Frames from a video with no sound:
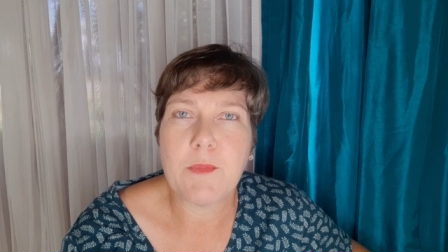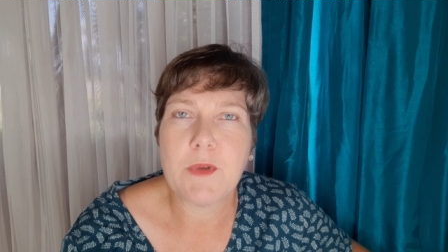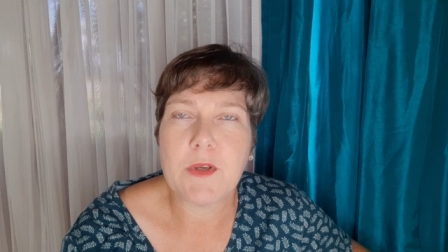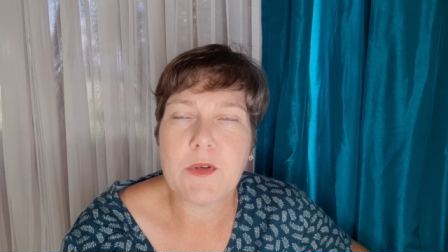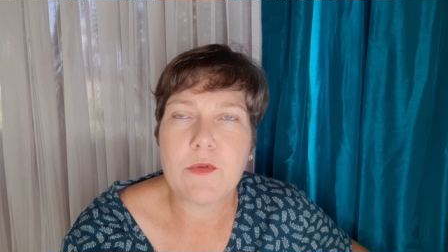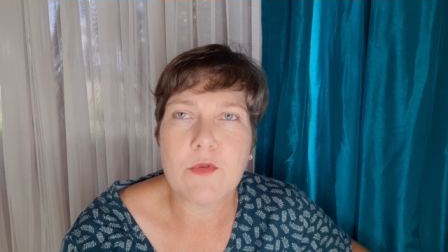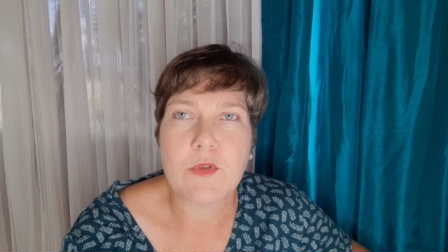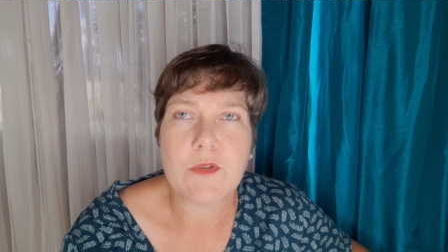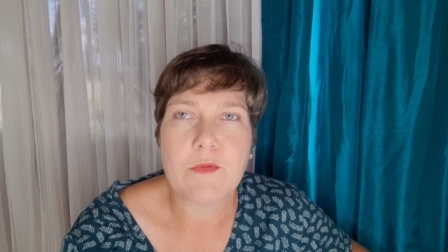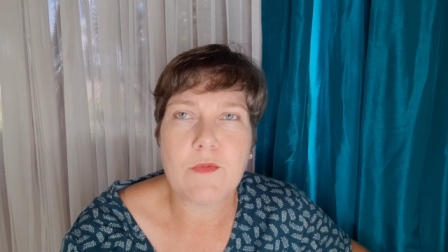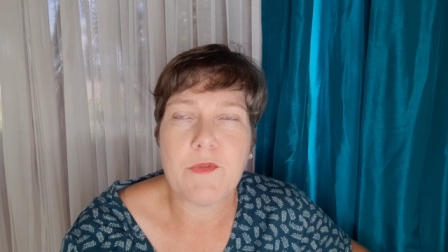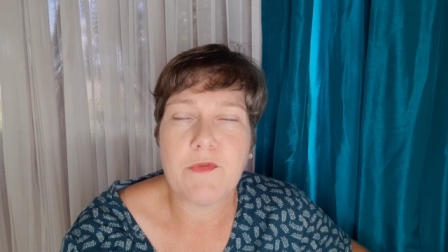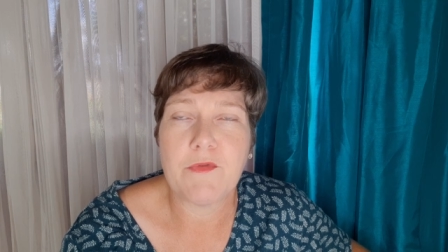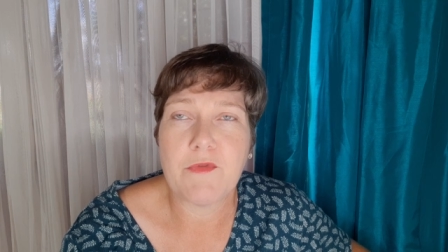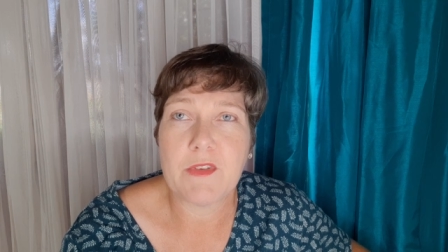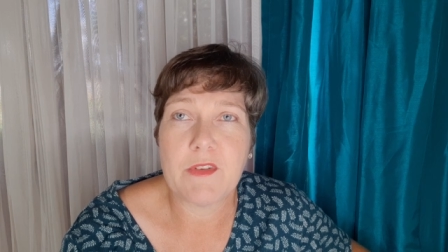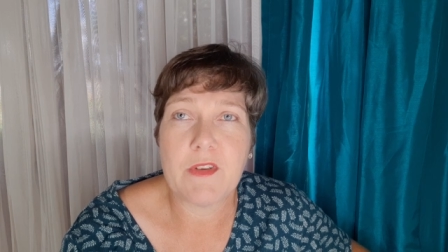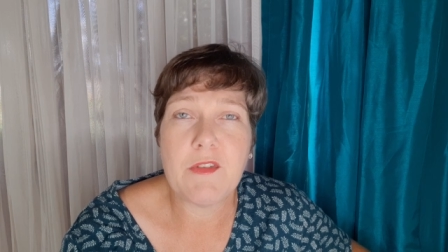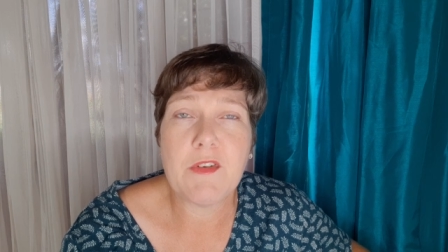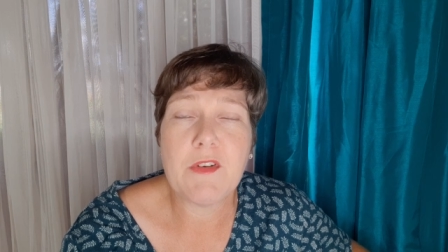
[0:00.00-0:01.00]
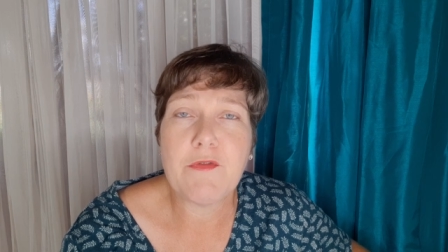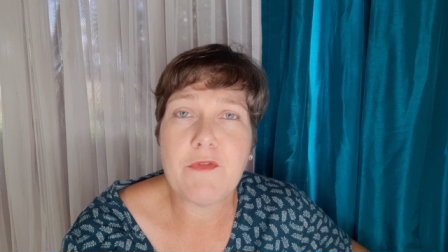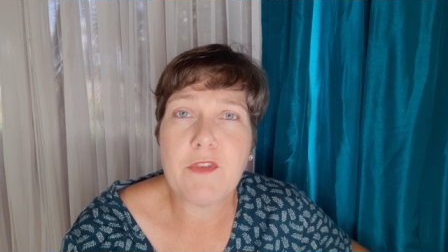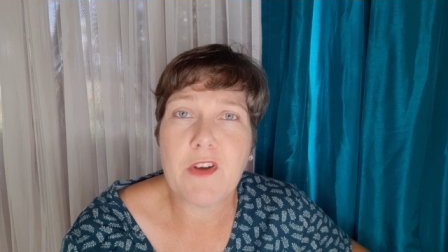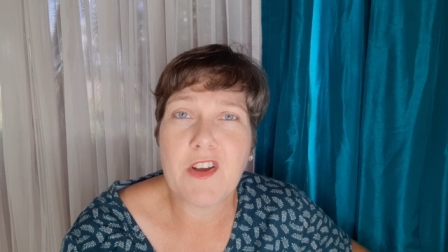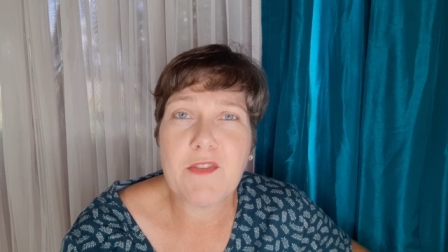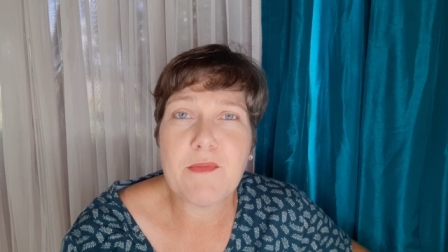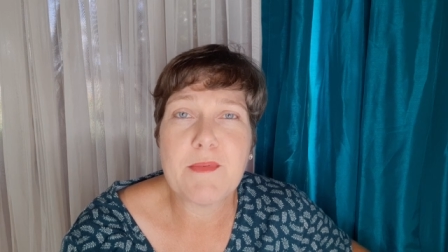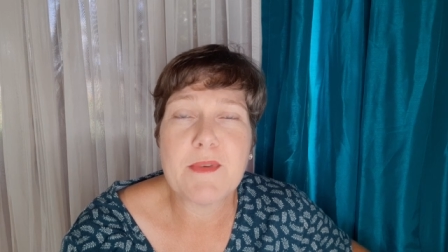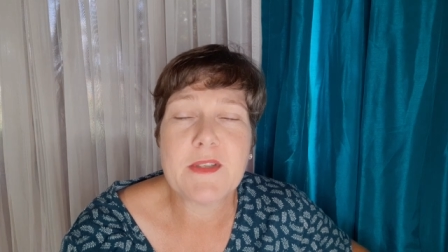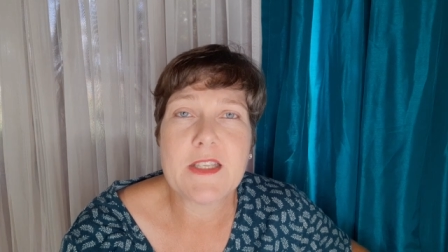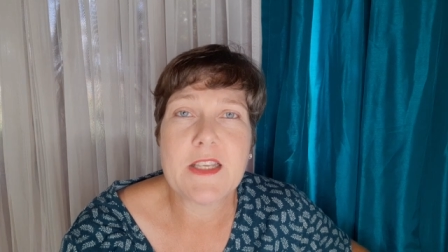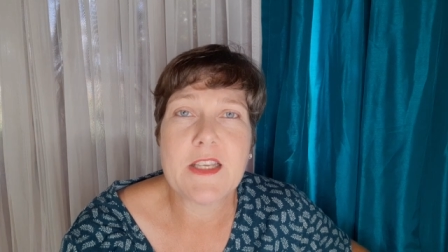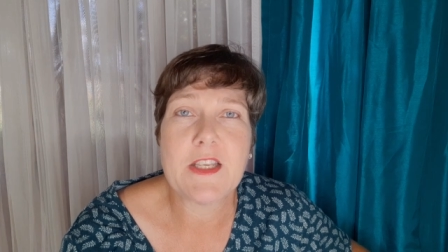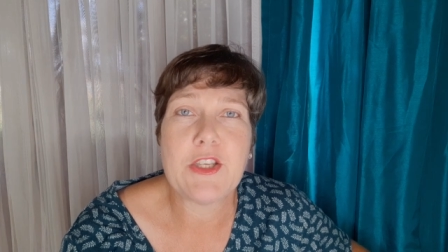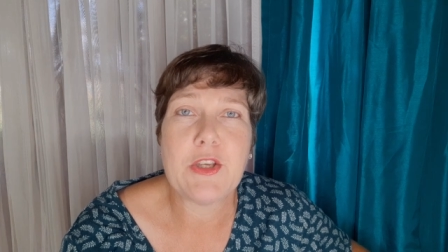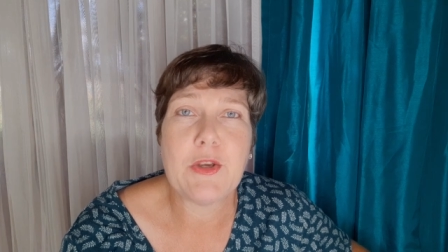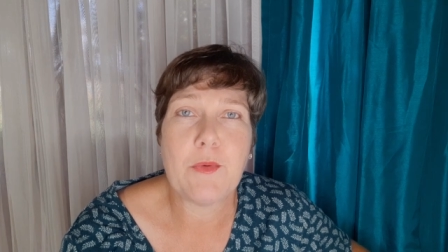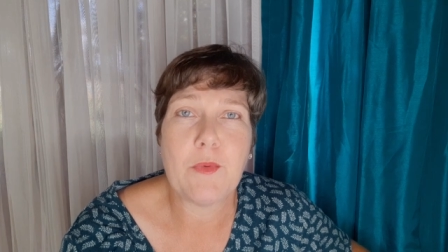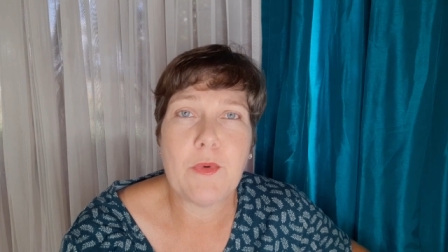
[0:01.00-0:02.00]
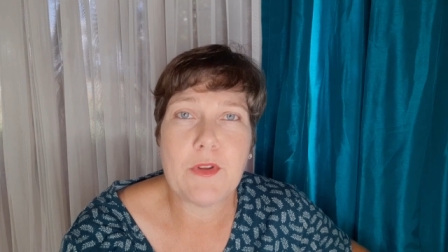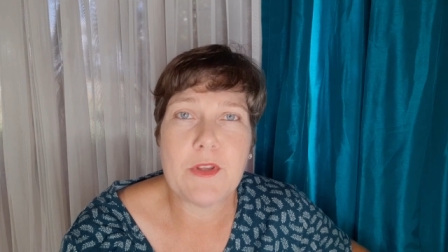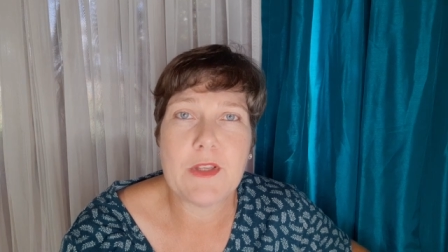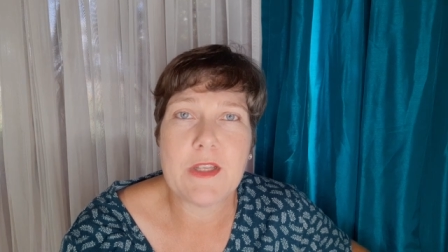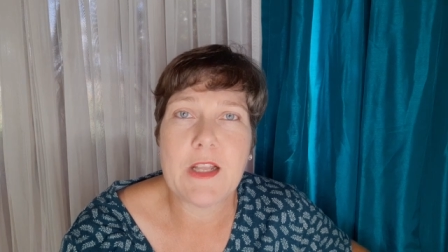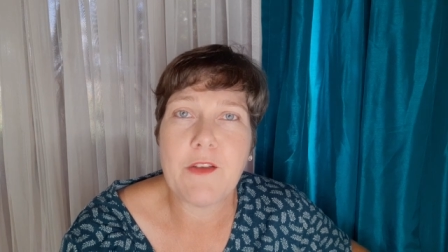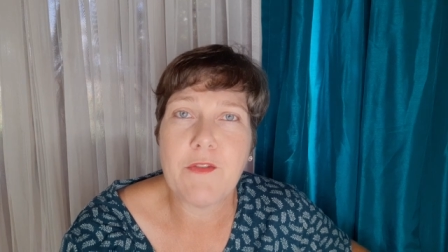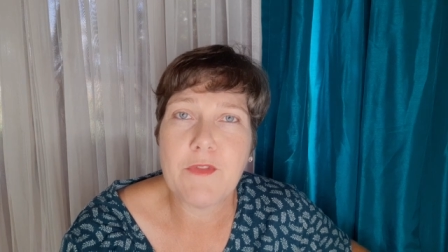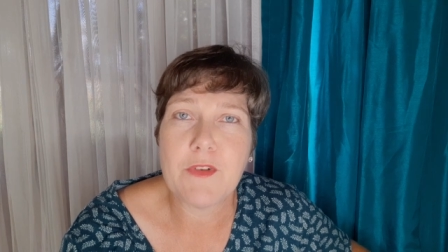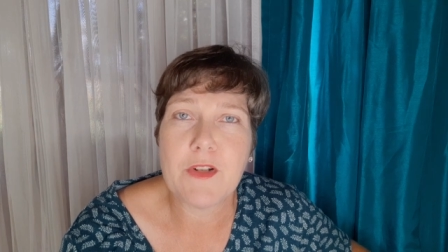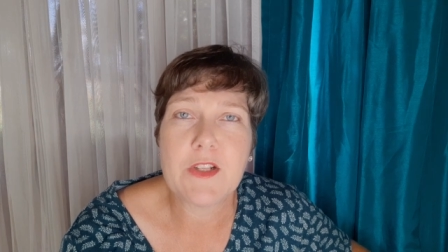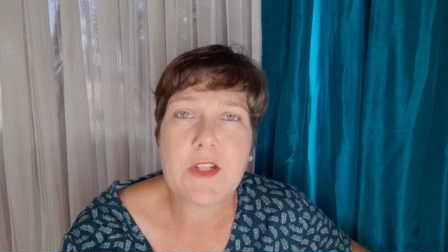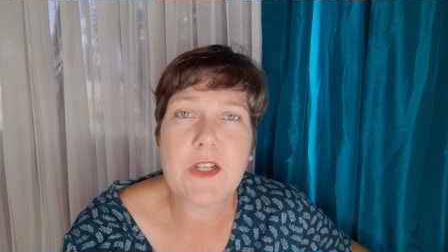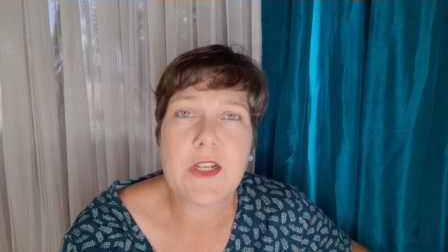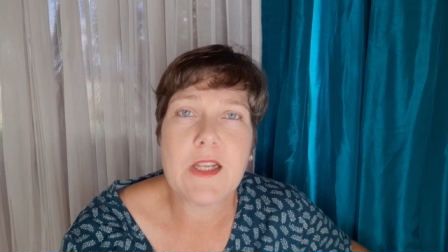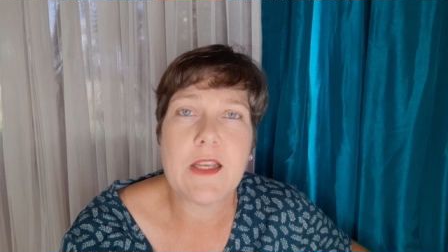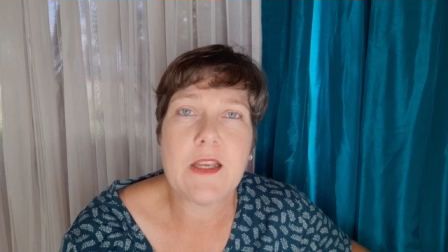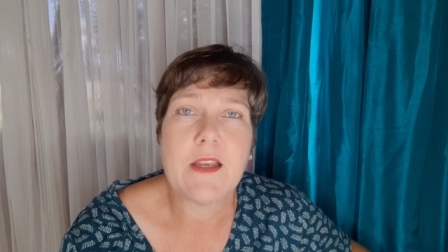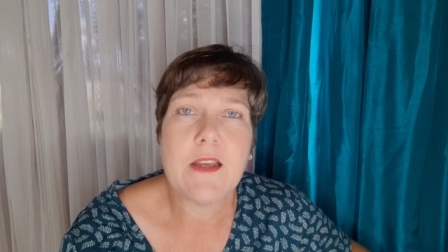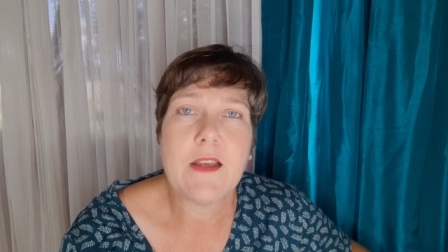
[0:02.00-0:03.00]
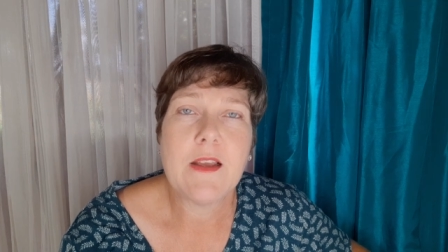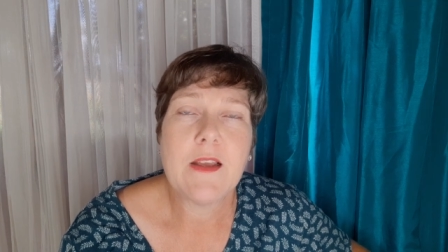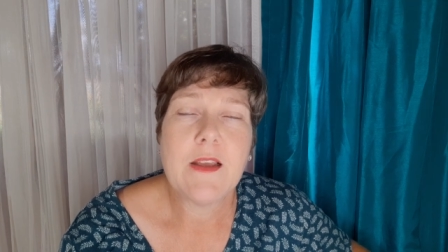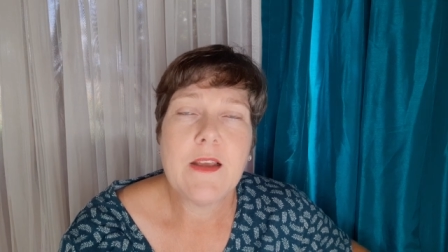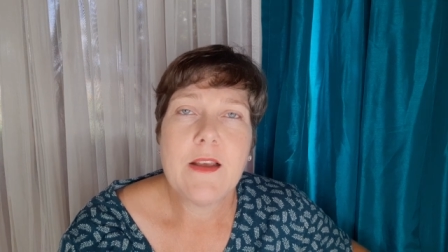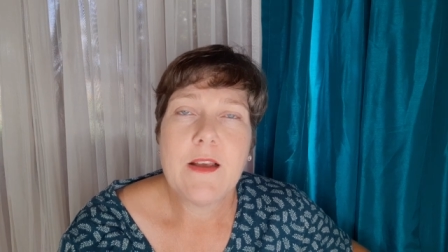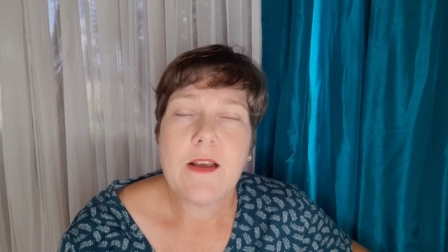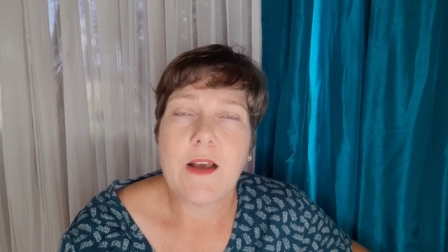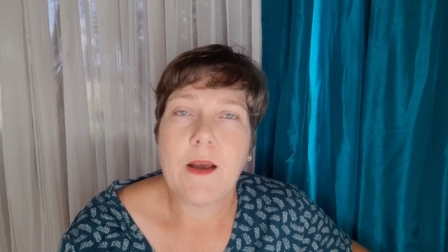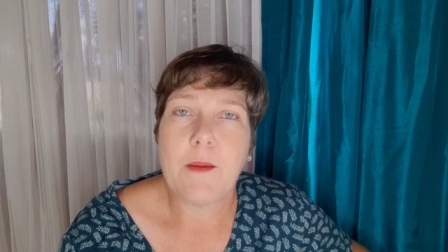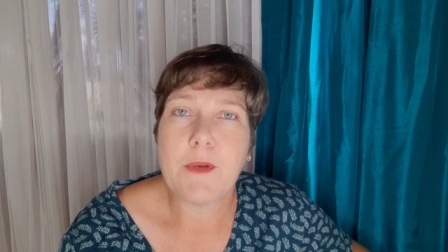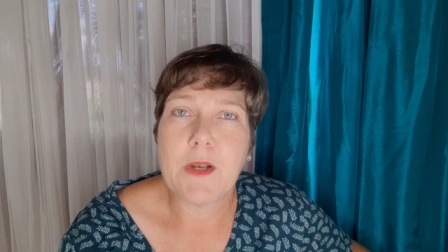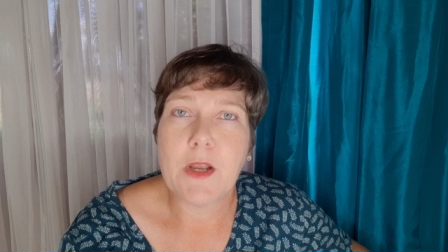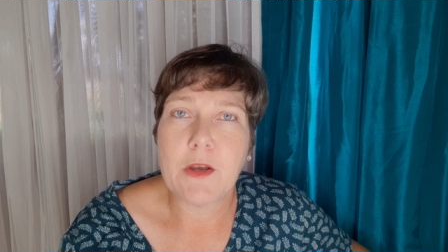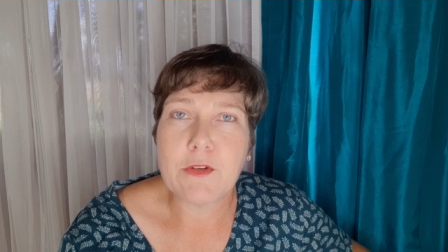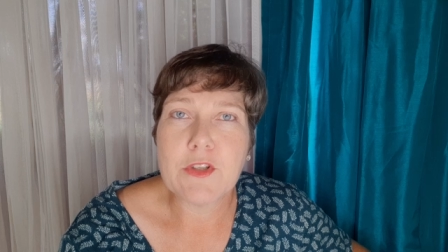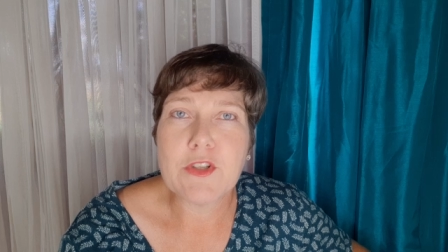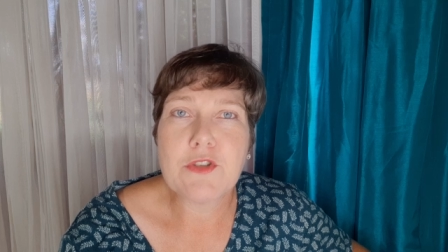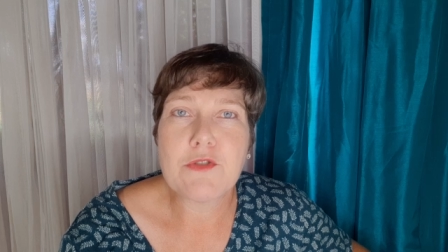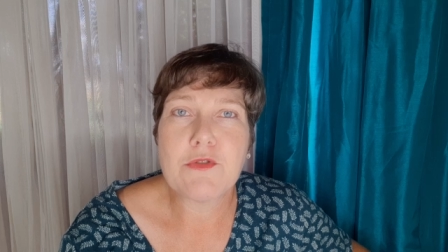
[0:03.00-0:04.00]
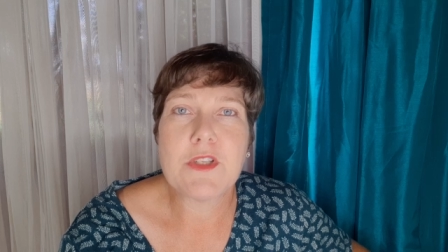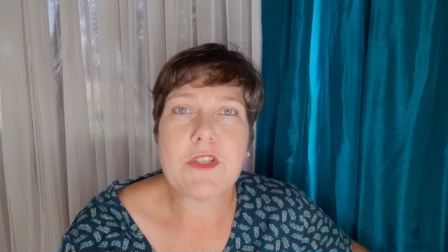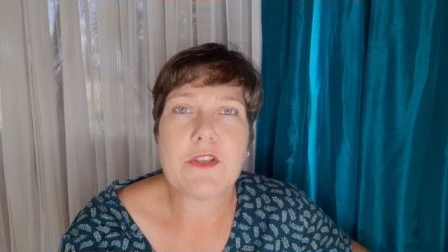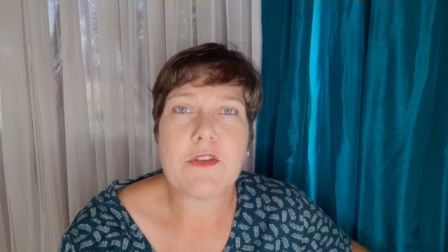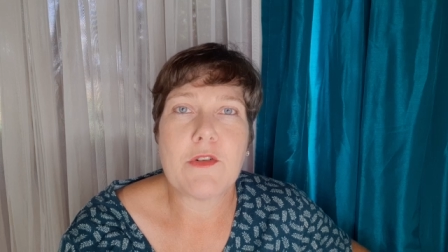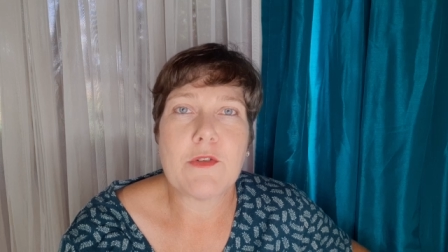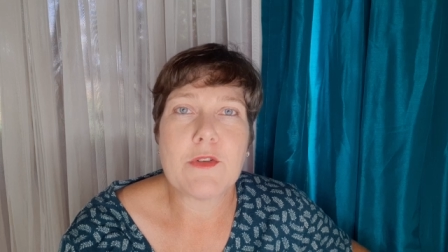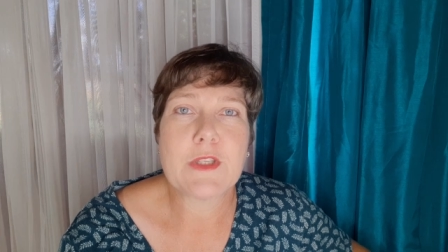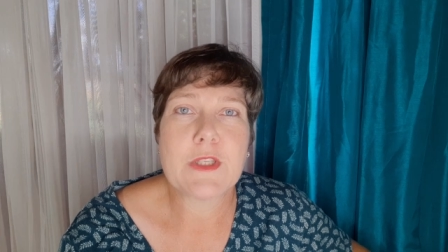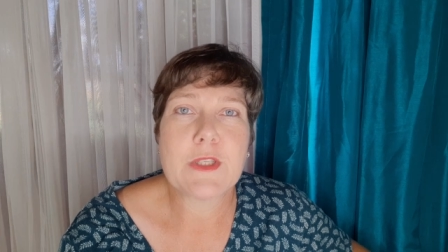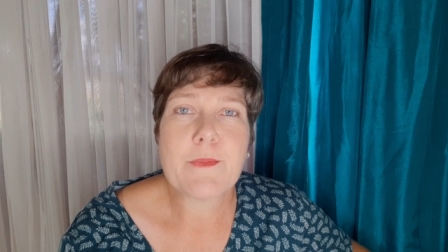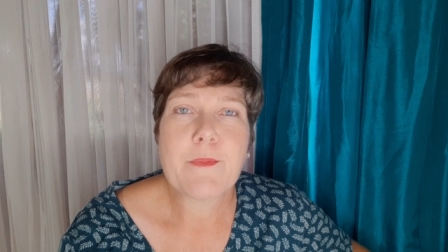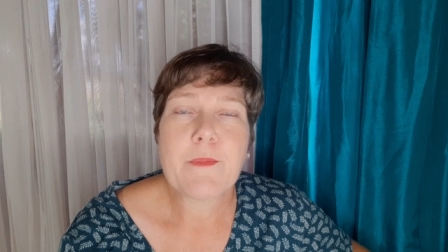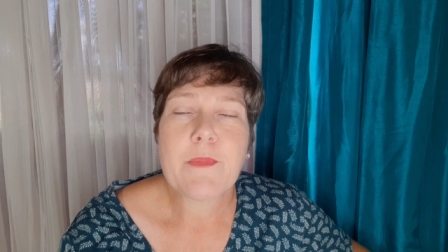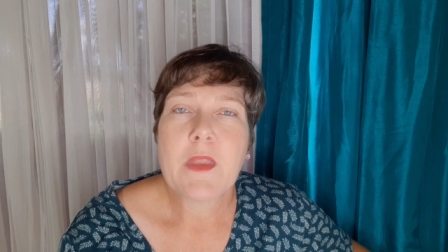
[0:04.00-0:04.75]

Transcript: because with even 5%, you will definitely notice results.